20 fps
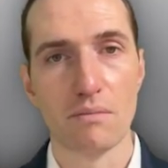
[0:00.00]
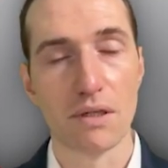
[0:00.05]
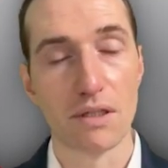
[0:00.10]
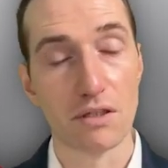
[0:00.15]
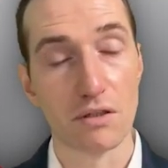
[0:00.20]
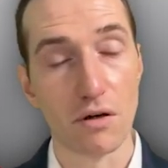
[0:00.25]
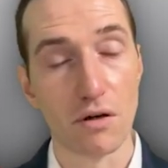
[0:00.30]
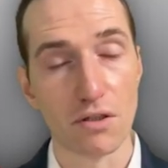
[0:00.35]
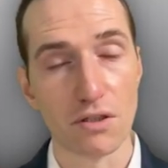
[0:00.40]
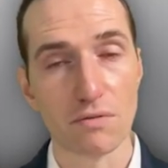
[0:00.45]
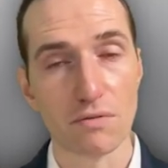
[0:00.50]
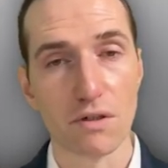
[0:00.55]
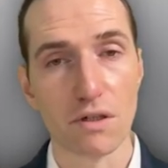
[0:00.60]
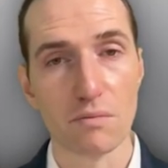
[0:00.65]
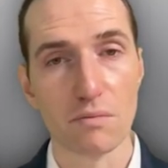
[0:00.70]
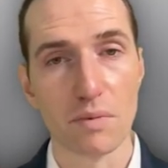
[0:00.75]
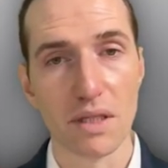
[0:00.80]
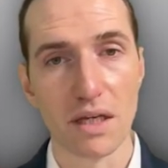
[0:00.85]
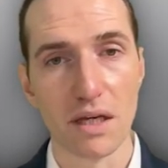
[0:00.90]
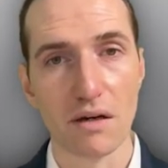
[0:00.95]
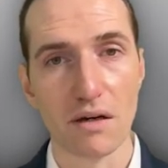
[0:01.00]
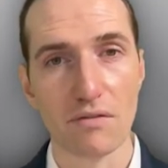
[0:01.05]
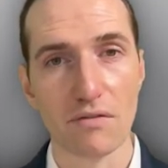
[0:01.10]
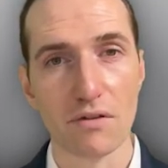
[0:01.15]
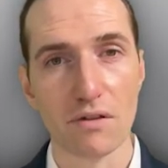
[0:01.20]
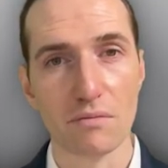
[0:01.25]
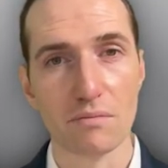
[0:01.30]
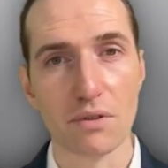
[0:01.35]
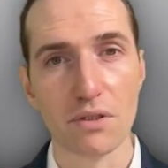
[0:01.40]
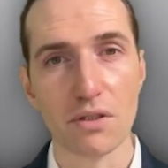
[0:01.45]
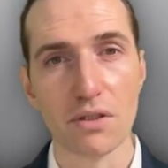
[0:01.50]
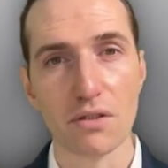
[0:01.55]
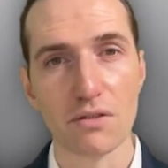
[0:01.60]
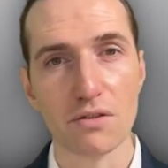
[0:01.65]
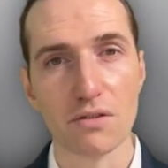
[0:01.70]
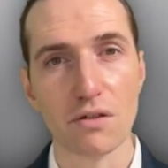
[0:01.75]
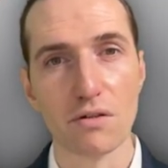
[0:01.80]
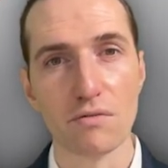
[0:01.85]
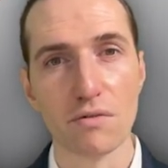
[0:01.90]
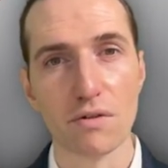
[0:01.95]
But you also want to be careful
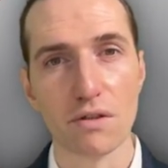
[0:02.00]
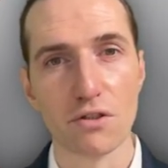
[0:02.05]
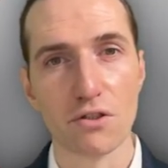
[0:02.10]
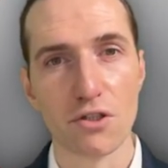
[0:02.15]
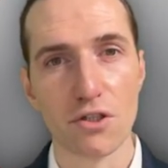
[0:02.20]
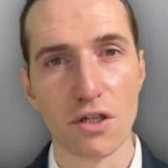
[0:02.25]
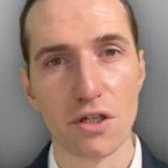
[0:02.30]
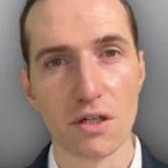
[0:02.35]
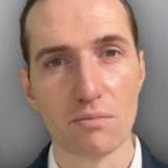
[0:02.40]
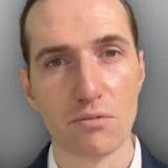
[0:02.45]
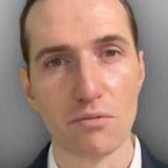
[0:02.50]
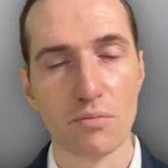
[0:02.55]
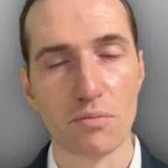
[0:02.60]
because you don't want to share